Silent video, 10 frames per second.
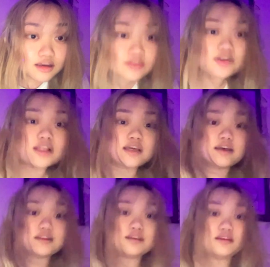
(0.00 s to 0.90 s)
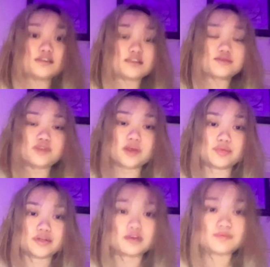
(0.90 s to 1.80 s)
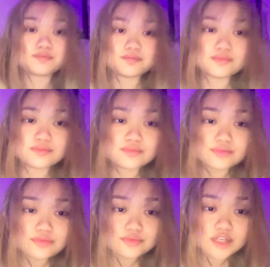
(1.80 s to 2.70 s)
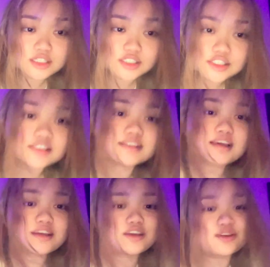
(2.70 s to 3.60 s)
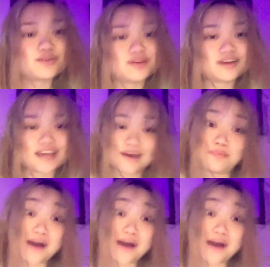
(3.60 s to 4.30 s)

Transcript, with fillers: I feel like it. It's just really pretty. Just like you. Okay.